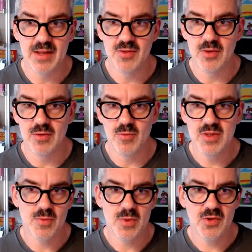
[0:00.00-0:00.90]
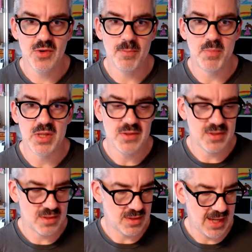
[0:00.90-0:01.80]
So we sort of built
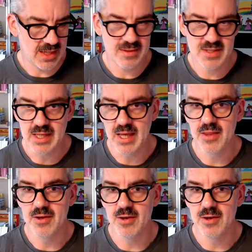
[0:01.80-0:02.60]
that together,